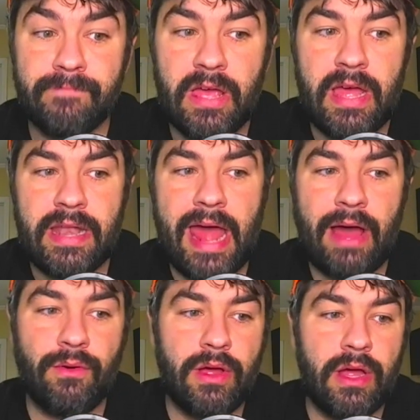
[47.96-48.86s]

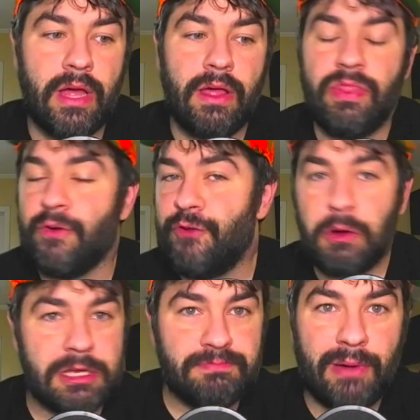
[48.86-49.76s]
Now, the
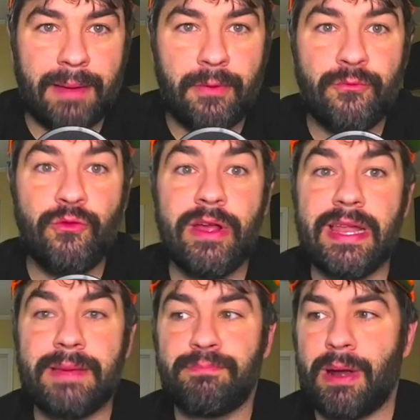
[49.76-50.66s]
focus problem
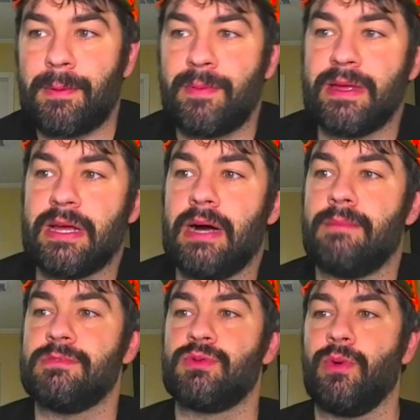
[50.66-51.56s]
really probably
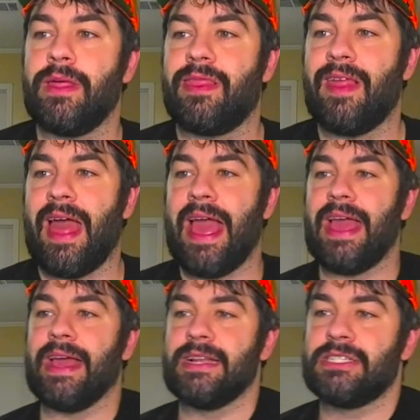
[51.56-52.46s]
comes with
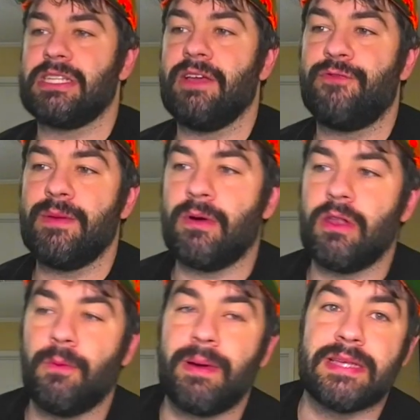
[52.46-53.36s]
age. Teofimo
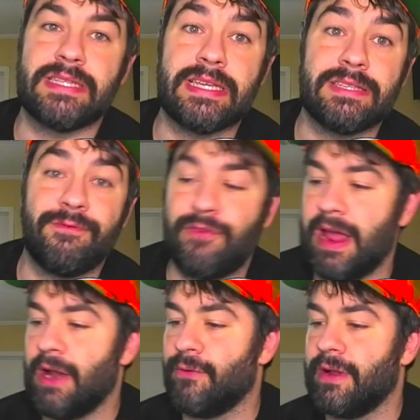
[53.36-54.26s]
Lopez is
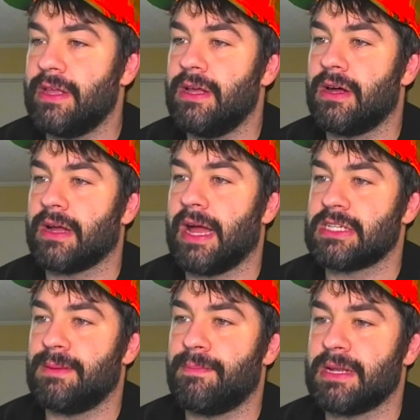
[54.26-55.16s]
very young.
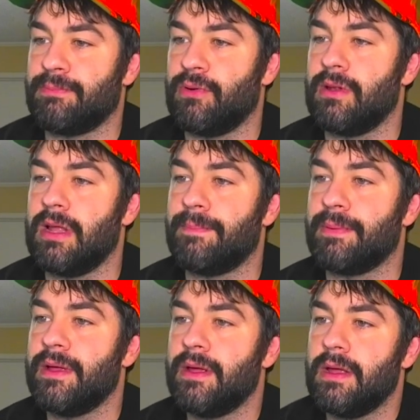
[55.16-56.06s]
Actually, I'm about to pull up
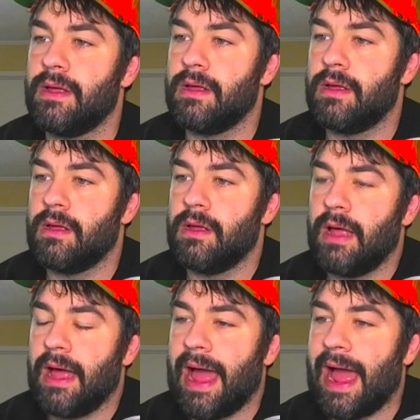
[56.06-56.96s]

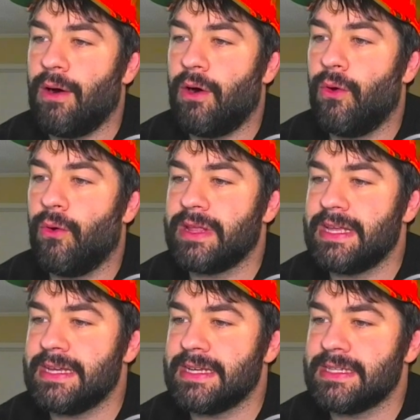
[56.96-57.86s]
how old
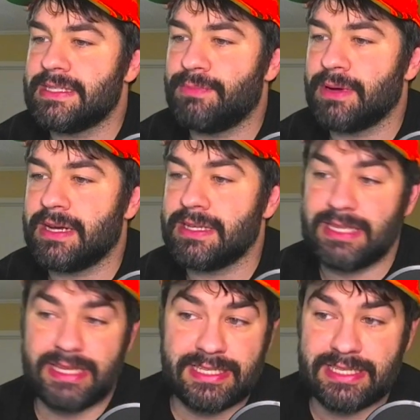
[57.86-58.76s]
he is because
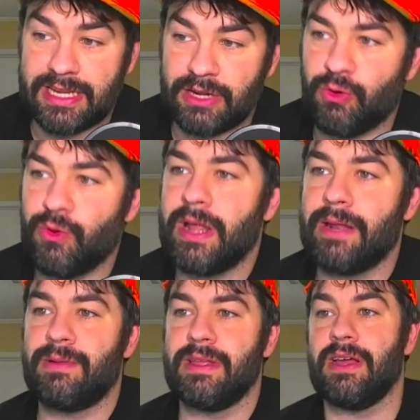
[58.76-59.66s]
he's
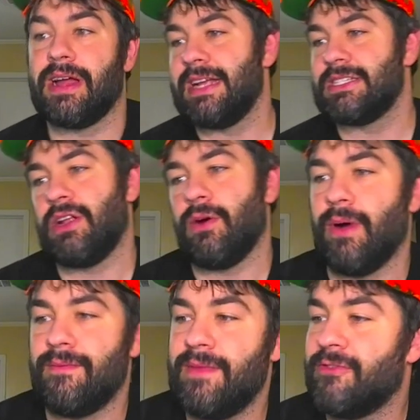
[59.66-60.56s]
incredibly young.
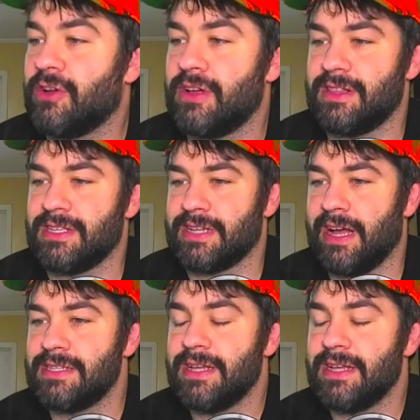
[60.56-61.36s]
I'm never good at this, guys.